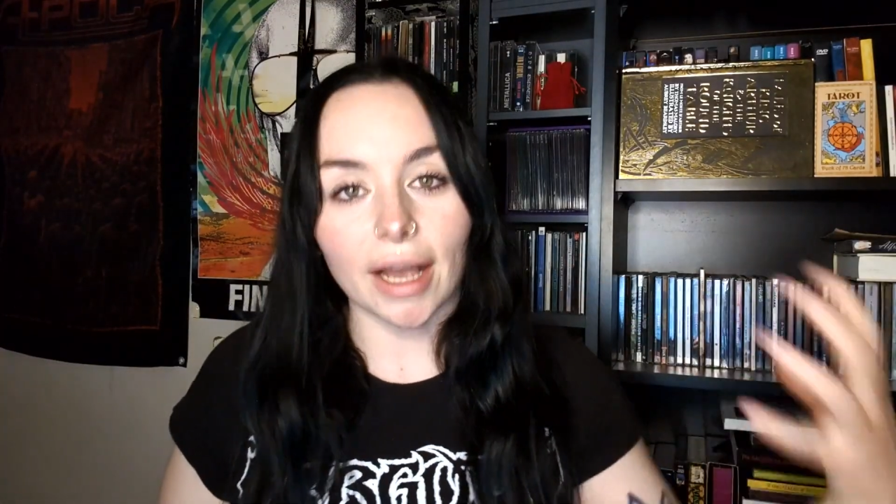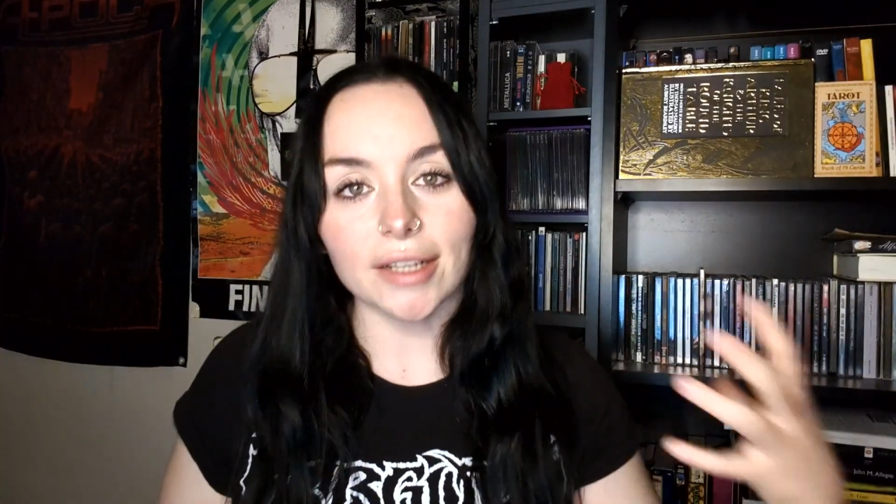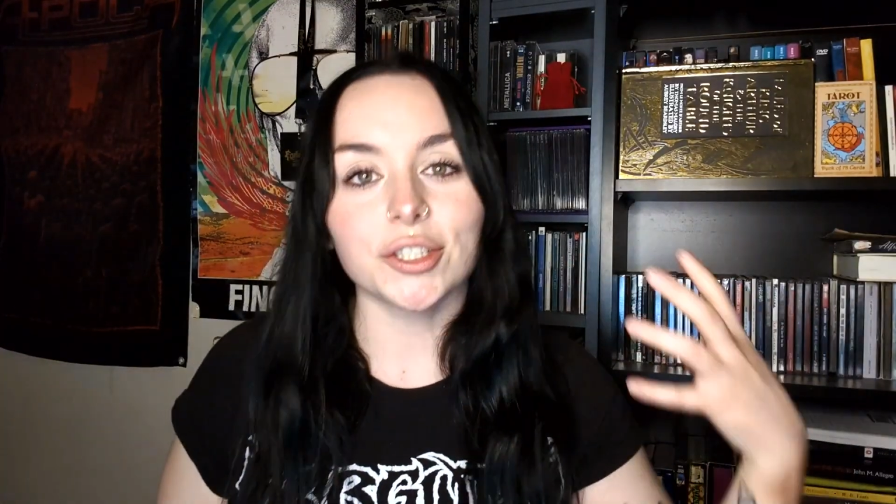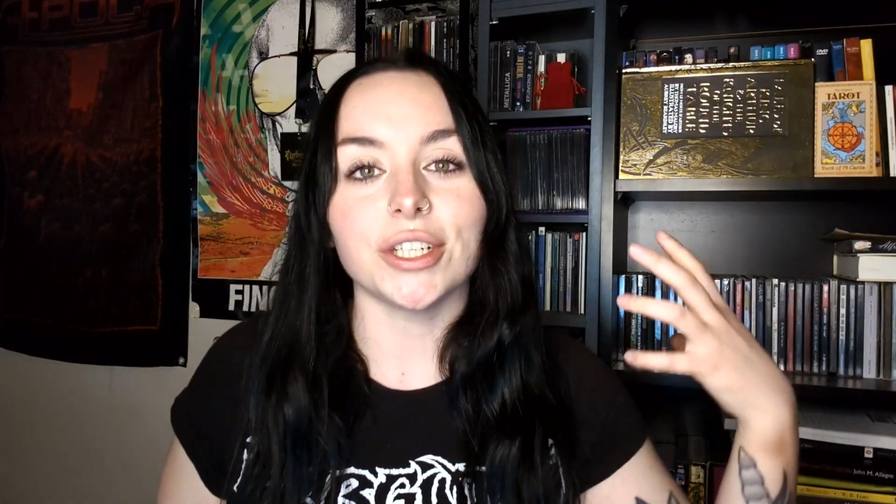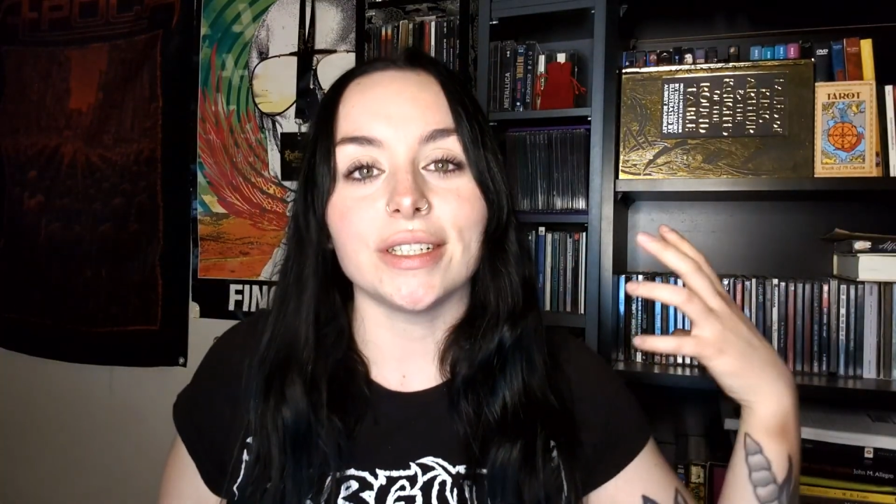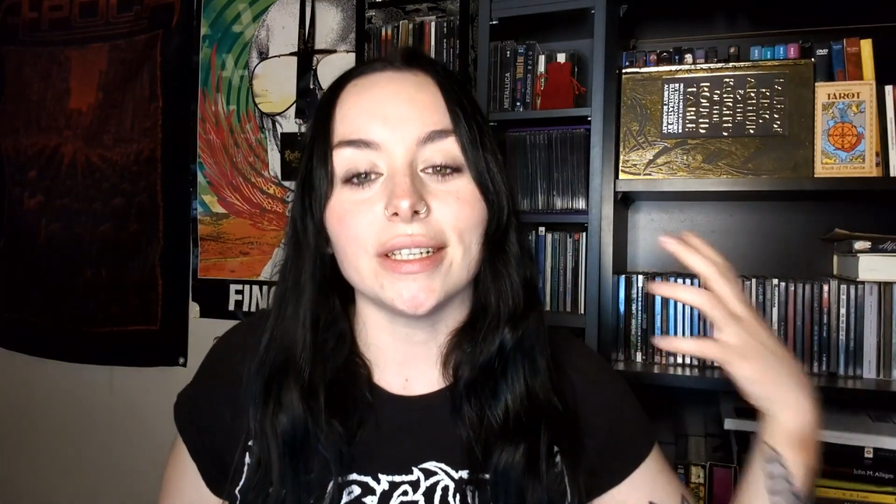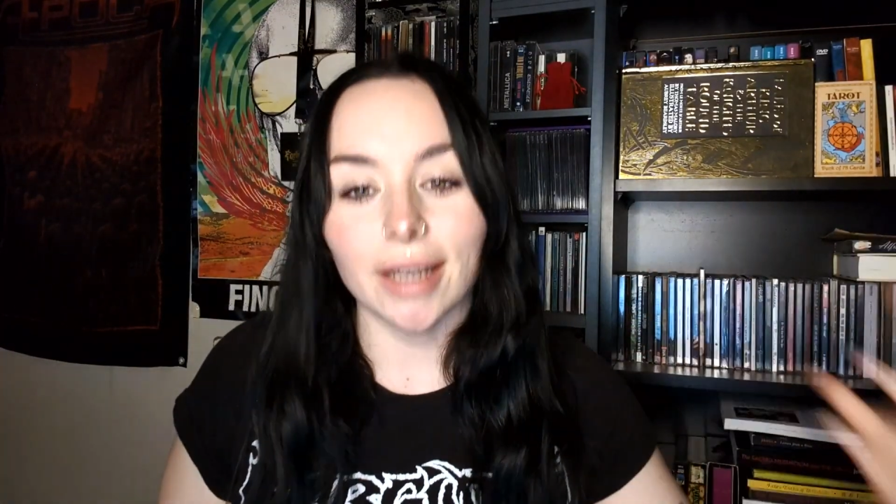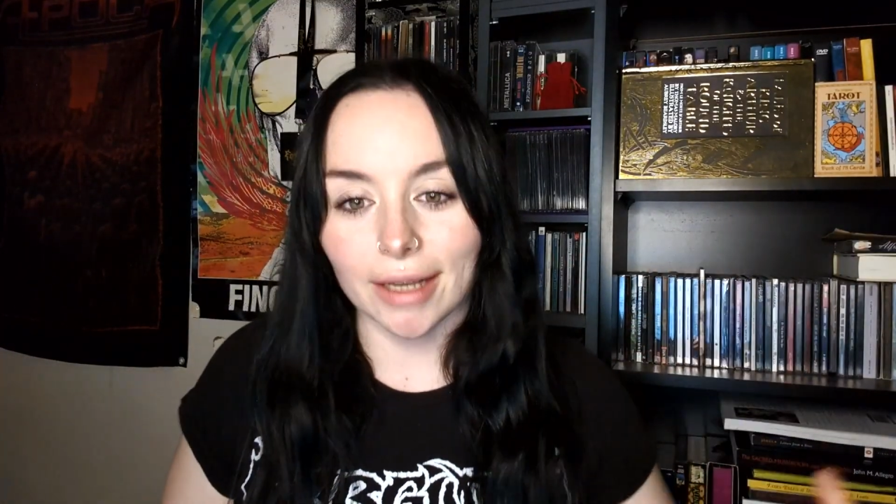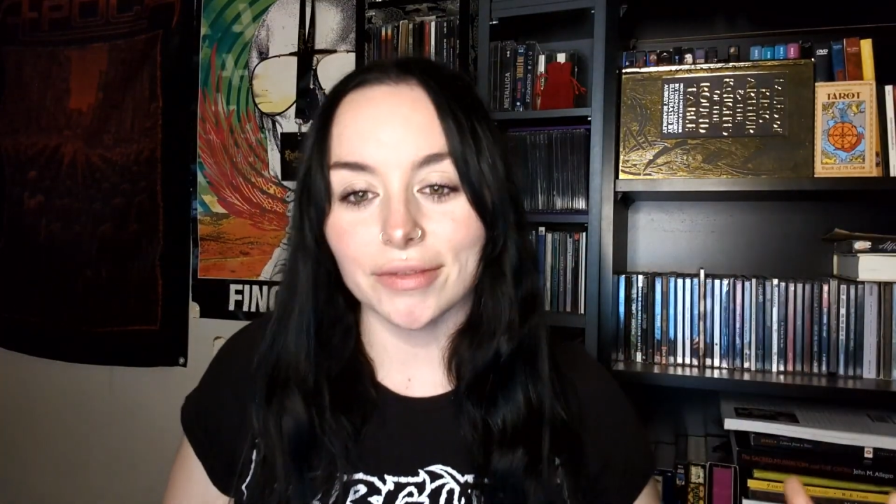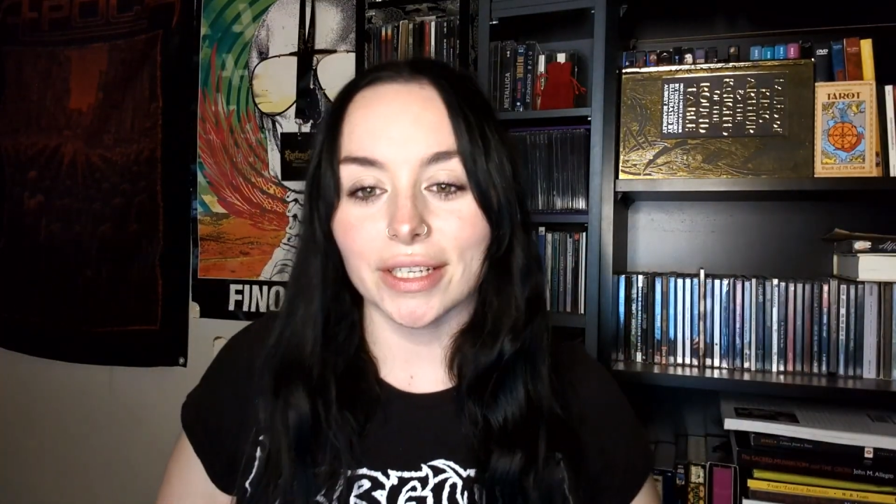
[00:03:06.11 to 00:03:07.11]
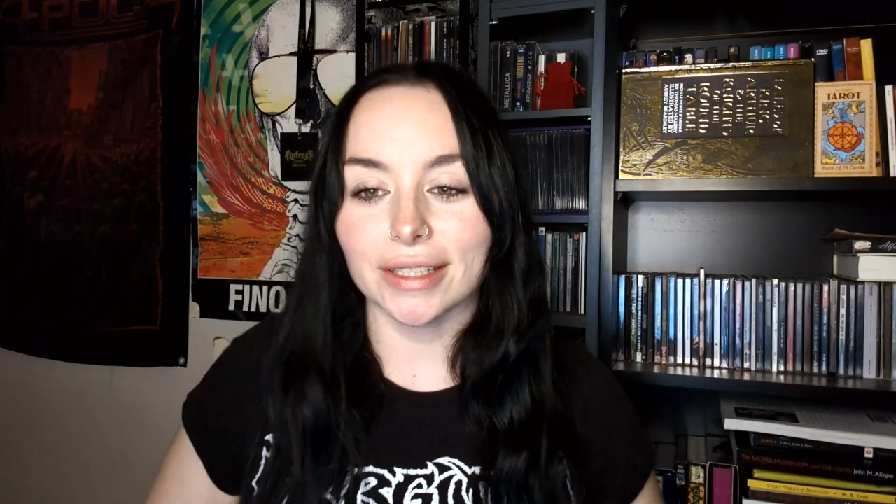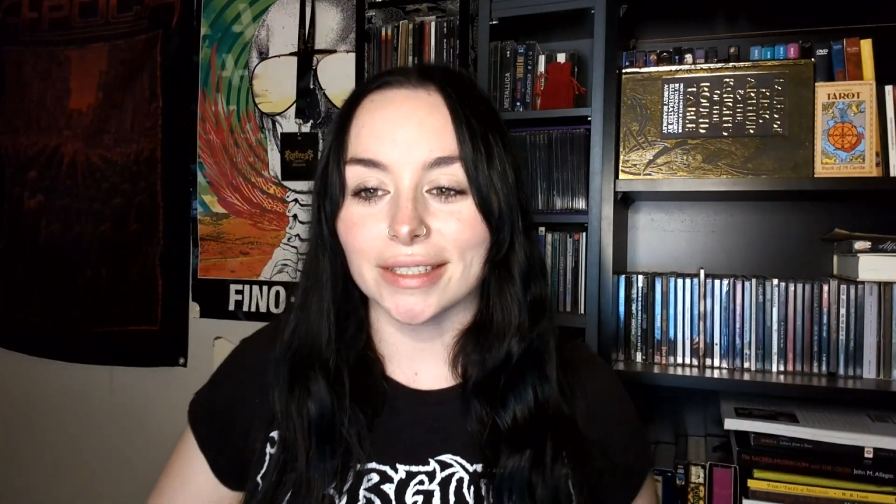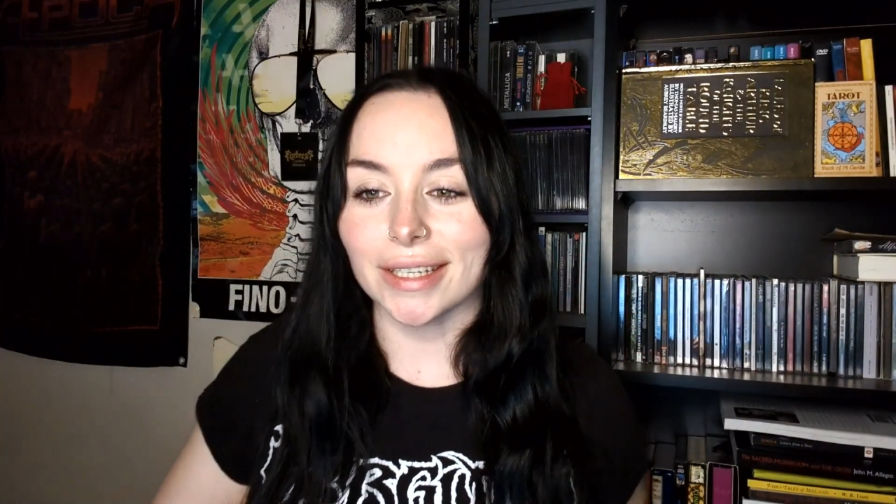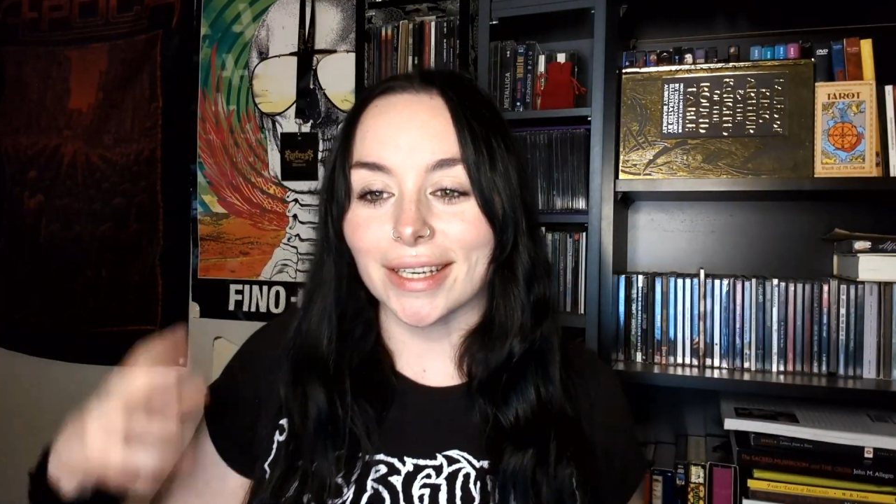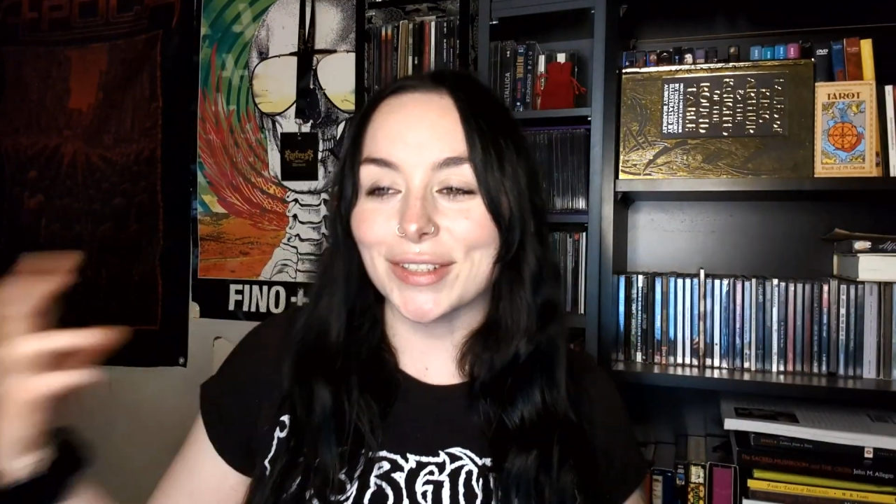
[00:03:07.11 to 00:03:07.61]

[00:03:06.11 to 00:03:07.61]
action and advocacy.